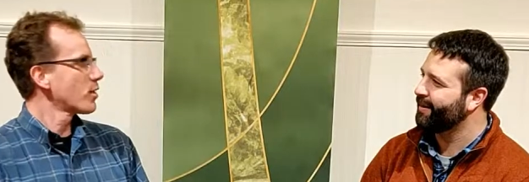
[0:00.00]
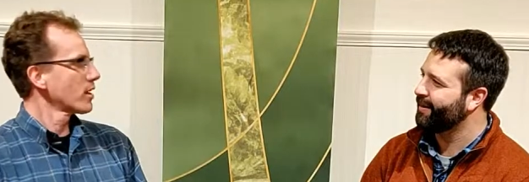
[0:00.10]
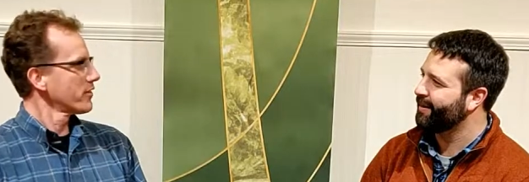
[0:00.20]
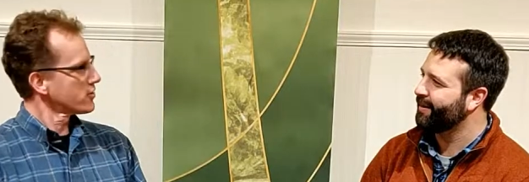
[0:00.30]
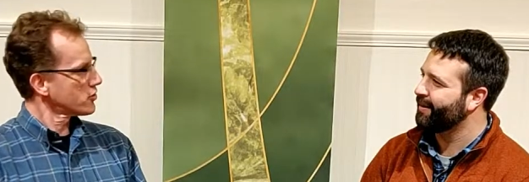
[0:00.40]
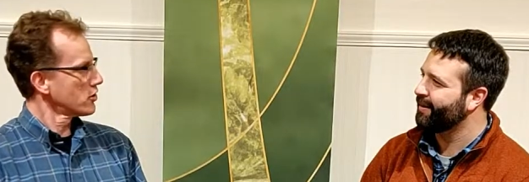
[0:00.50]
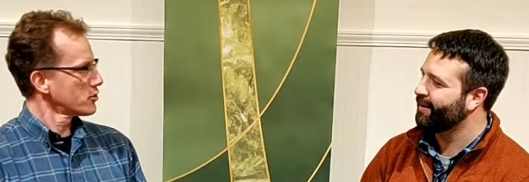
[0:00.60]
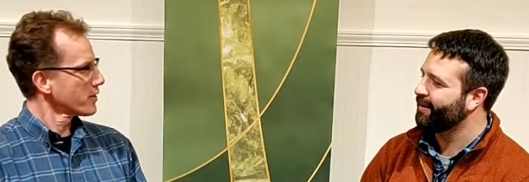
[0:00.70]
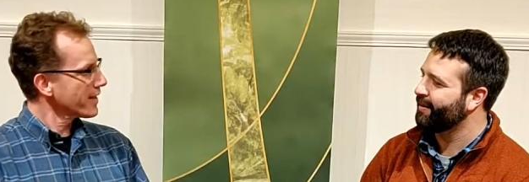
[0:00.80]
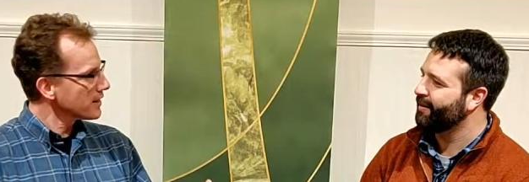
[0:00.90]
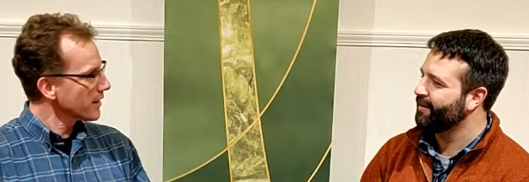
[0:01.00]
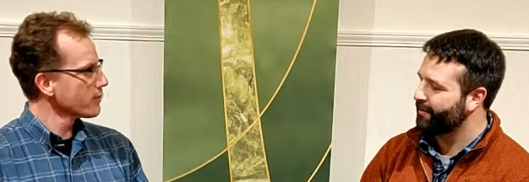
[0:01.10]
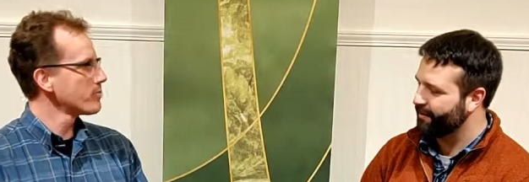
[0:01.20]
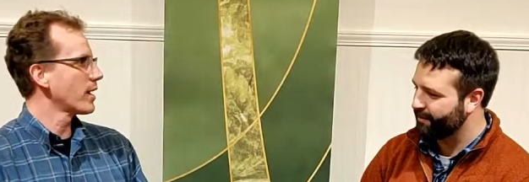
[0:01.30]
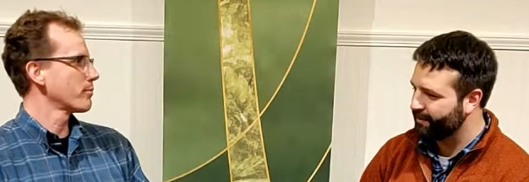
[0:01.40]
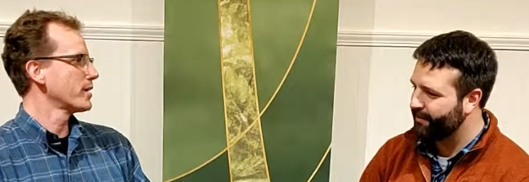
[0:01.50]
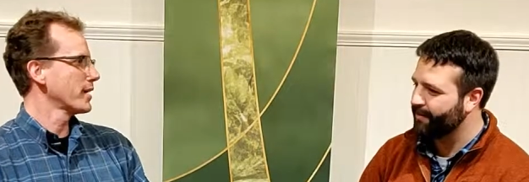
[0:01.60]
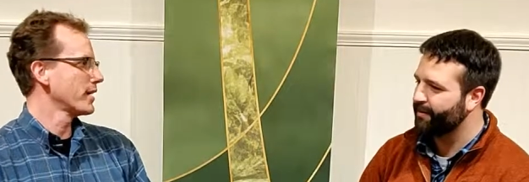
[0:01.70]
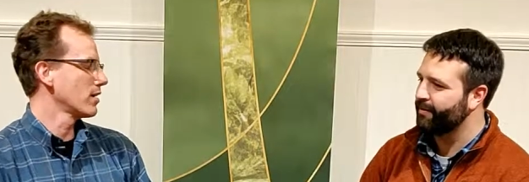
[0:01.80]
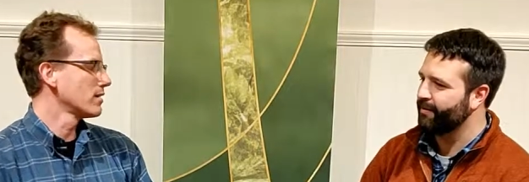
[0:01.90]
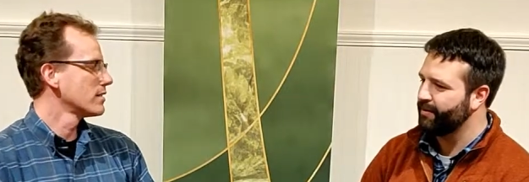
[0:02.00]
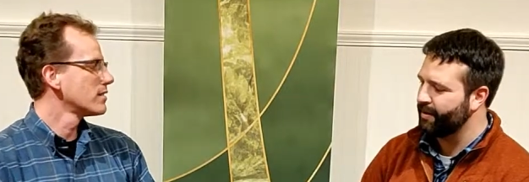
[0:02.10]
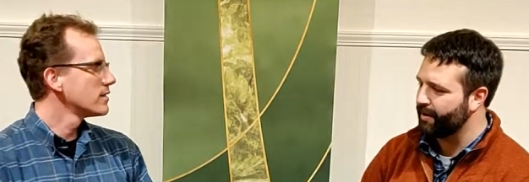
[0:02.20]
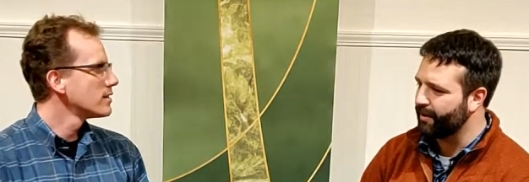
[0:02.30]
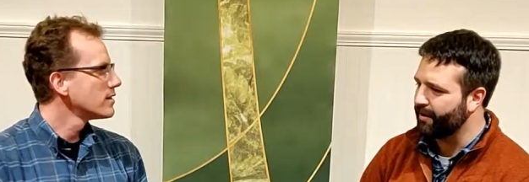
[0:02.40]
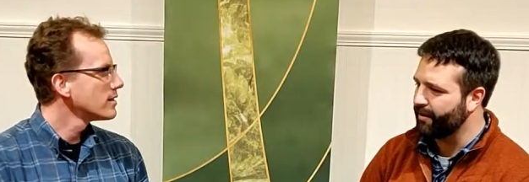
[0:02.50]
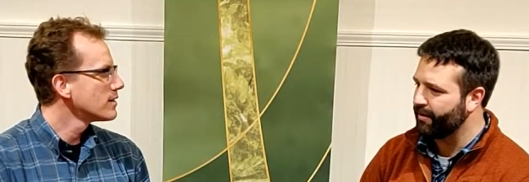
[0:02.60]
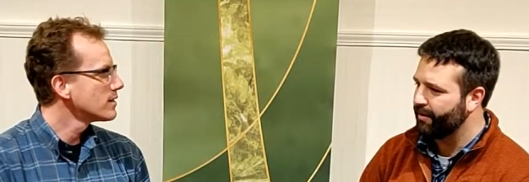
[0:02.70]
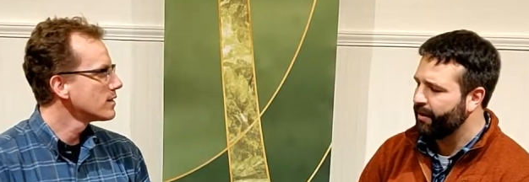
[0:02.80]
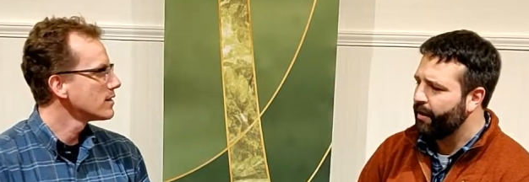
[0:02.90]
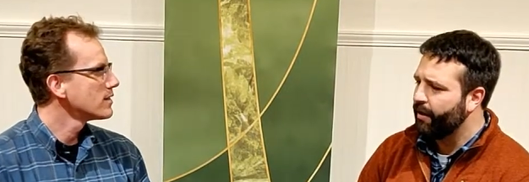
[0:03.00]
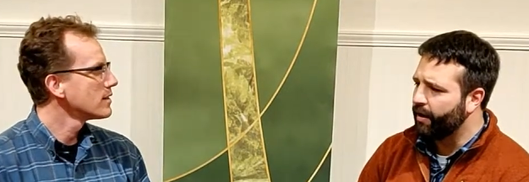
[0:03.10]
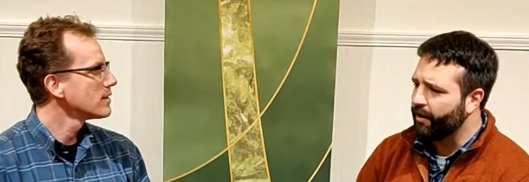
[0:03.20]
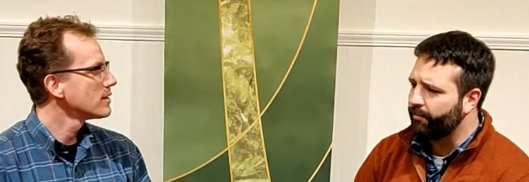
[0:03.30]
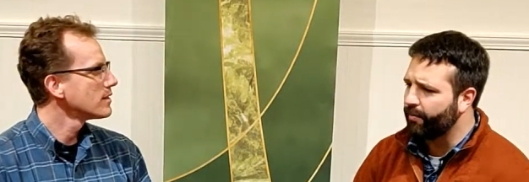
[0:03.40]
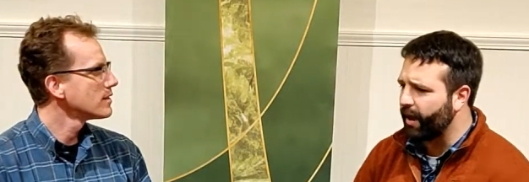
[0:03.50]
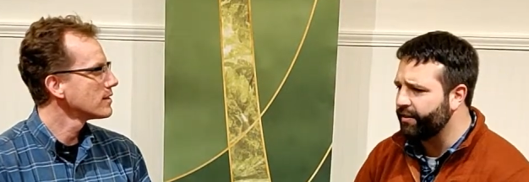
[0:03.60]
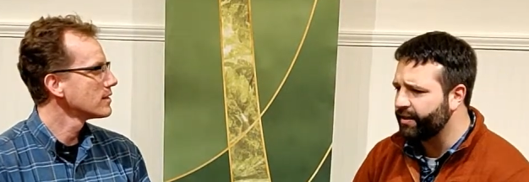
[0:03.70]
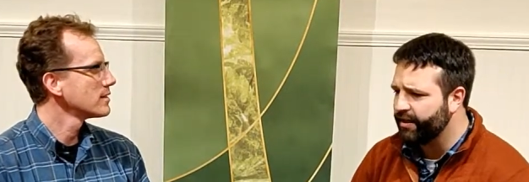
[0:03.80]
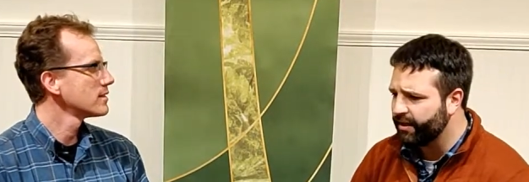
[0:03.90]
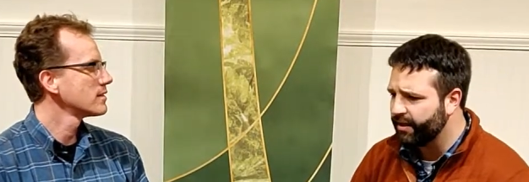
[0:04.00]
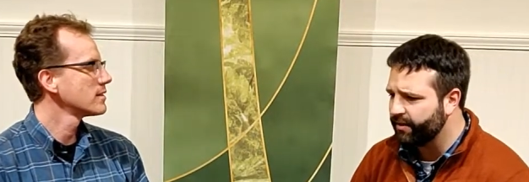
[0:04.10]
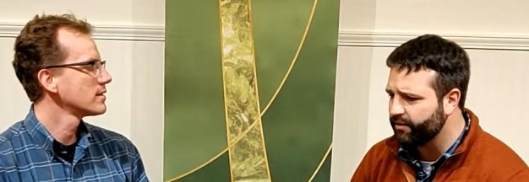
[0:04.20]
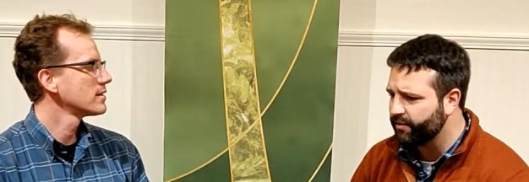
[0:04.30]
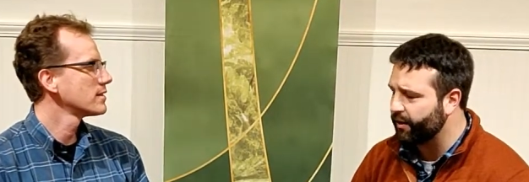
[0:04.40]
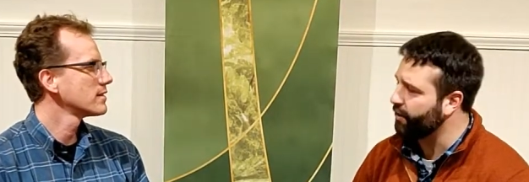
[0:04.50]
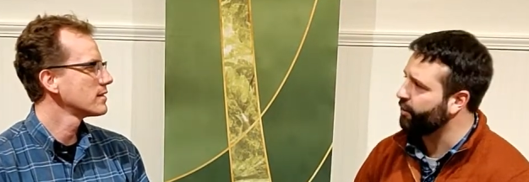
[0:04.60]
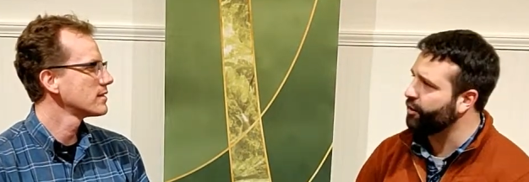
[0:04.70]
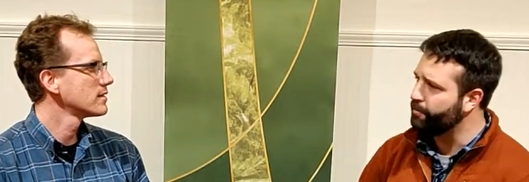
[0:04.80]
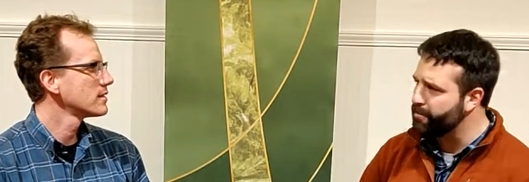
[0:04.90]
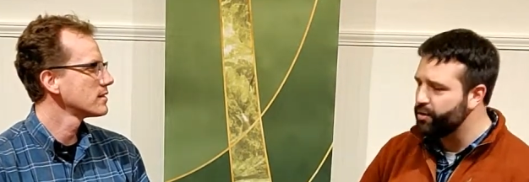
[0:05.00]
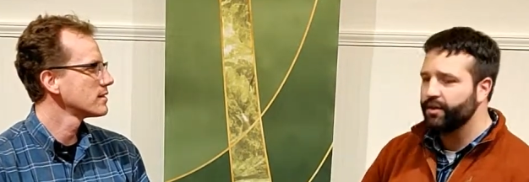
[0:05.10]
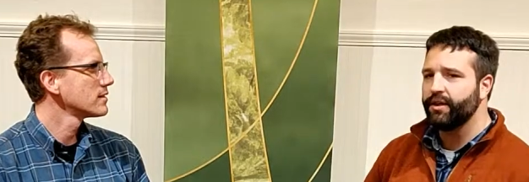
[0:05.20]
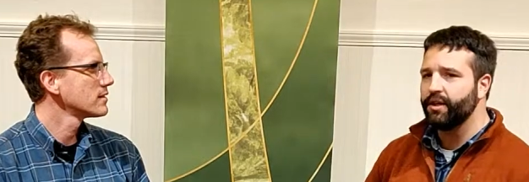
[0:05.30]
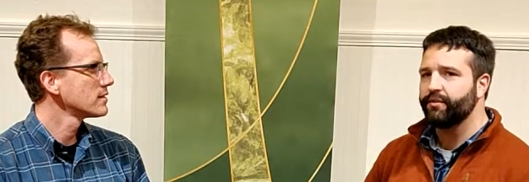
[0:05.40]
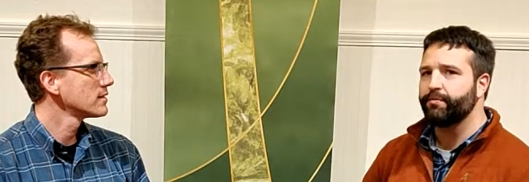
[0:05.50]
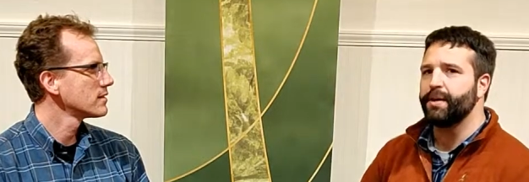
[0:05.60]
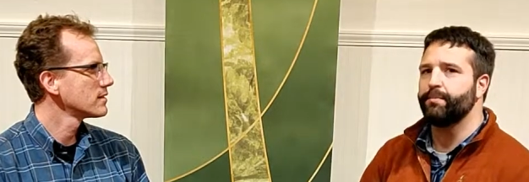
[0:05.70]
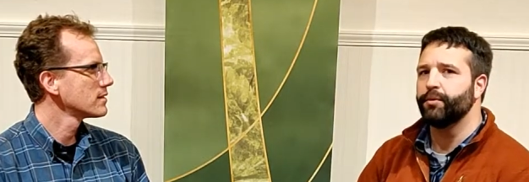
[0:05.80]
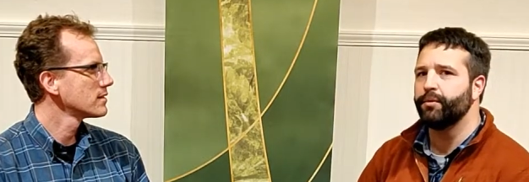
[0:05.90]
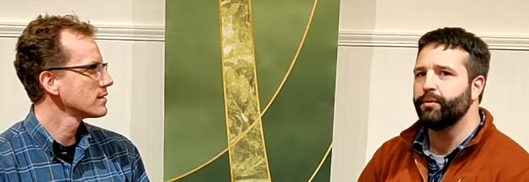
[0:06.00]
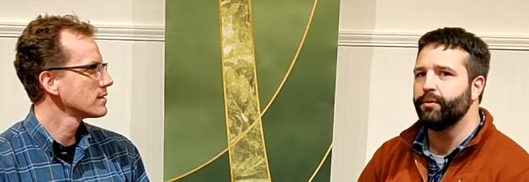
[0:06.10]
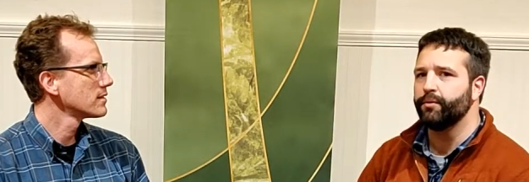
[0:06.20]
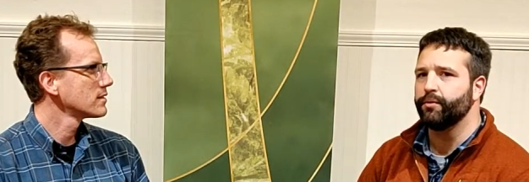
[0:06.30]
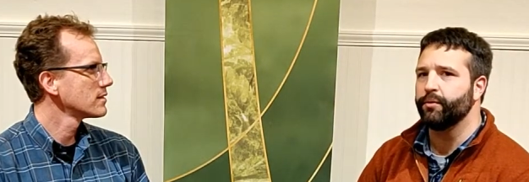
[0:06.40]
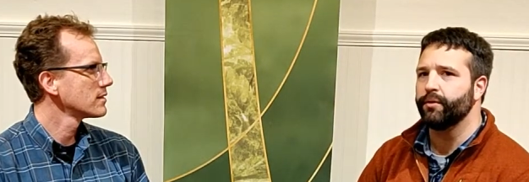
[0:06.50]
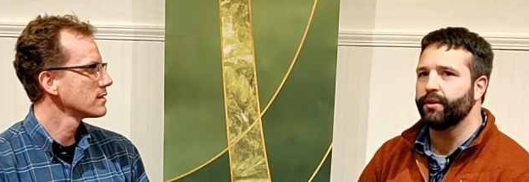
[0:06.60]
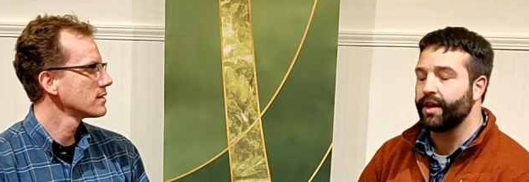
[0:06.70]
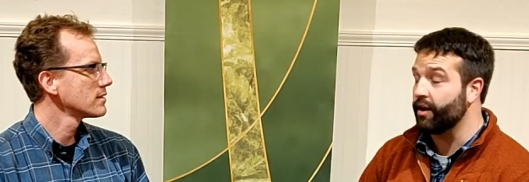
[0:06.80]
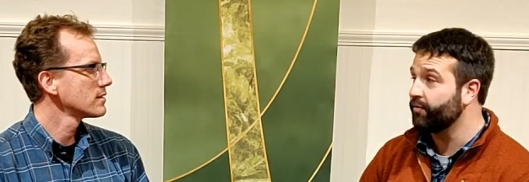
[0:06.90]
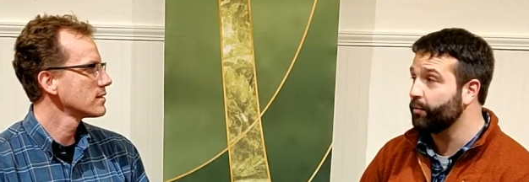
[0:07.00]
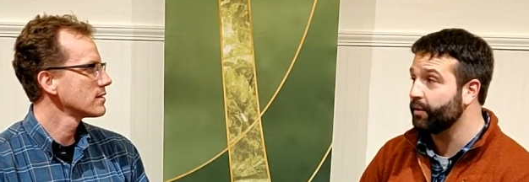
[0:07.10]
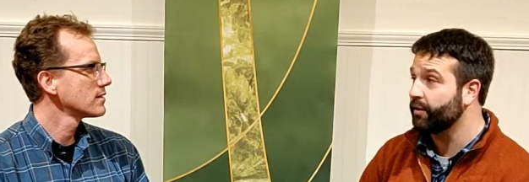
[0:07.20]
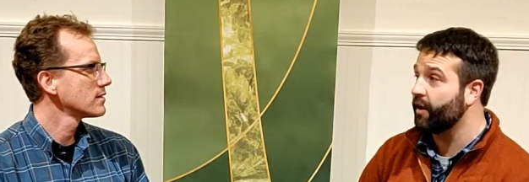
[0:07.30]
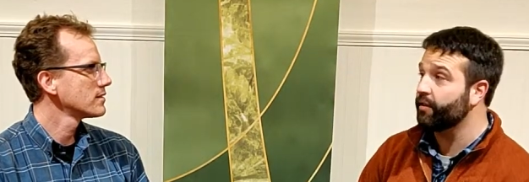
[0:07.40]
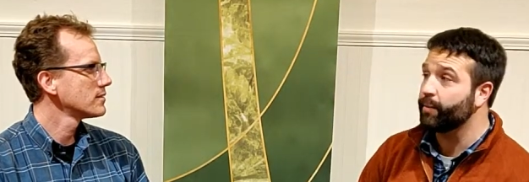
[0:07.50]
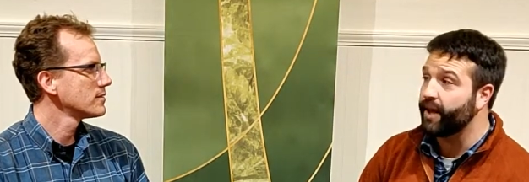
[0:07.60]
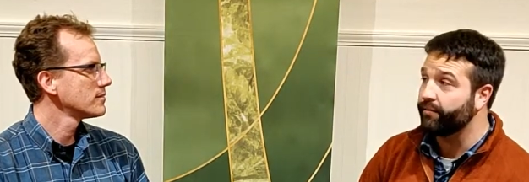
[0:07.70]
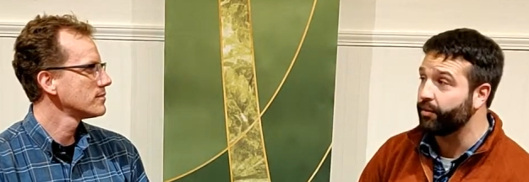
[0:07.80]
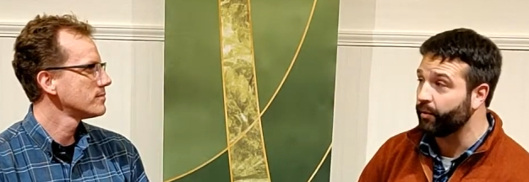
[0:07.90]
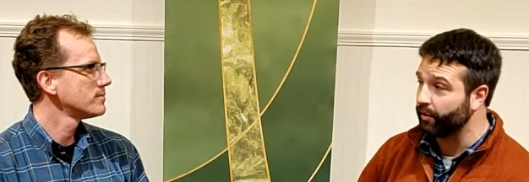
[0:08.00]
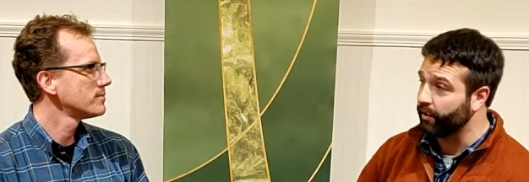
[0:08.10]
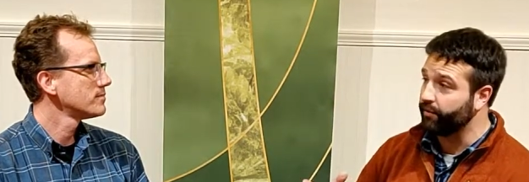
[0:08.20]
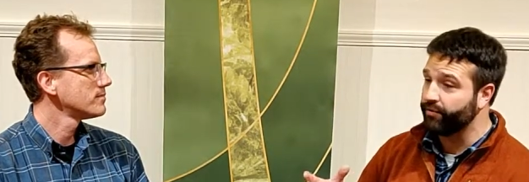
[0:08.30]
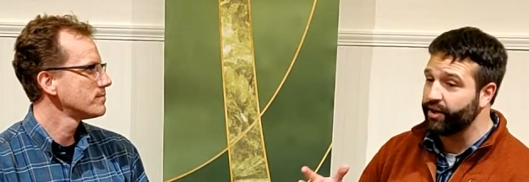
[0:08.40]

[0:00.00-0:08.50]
Speaker 1: a part of this church? What do they love about being here?
Speaker 2: Yeah, um, I think it's a community of people who care for one another. We have a, a